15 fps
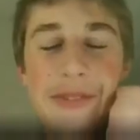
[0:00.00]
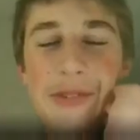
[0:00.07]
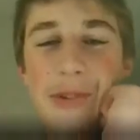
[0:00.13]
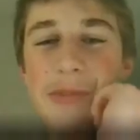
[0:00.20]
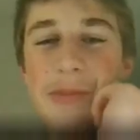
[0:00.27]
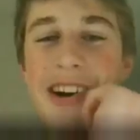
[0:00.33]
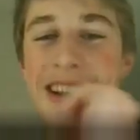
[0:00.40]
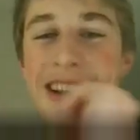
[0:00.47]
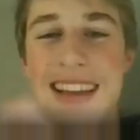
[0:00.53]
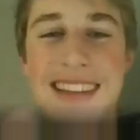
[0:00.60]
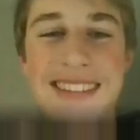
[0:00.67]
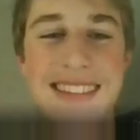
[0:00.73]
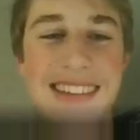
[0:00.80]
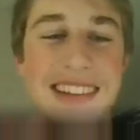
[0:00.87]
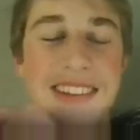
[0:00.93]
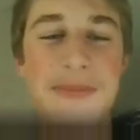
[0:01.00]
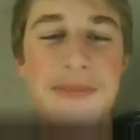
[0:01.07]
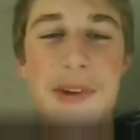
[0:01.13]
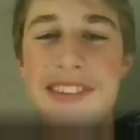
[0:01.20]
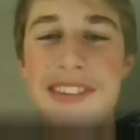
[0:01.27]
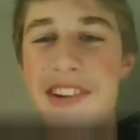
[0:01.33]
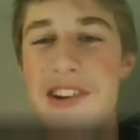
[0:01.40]
to a podcast think, in the
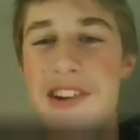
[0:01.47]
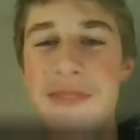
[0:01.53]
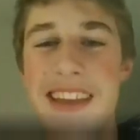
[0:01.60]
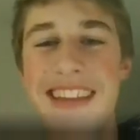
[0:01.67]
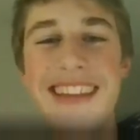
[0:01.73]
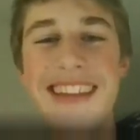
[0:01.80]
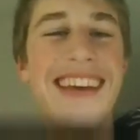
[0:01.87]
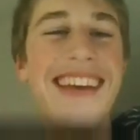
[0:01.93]
small town think, in Maine.